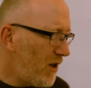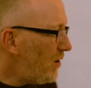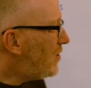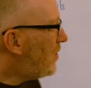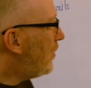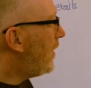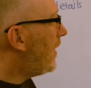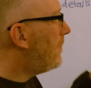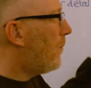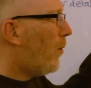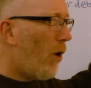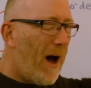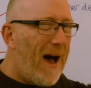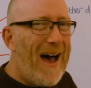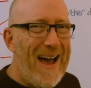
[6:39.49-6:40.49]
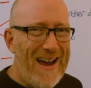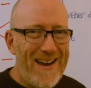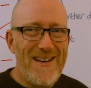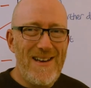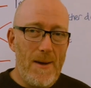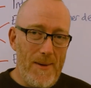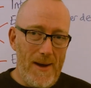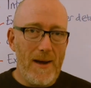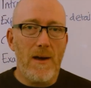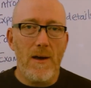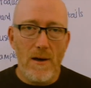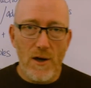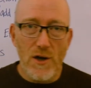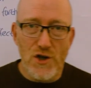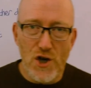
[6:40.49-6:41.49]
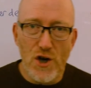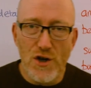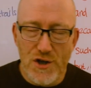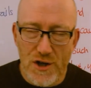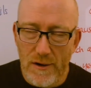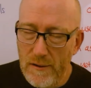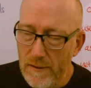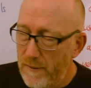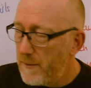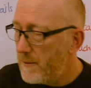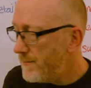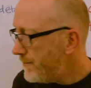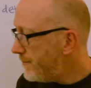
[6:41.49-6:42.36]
you do need more academic conjunctions.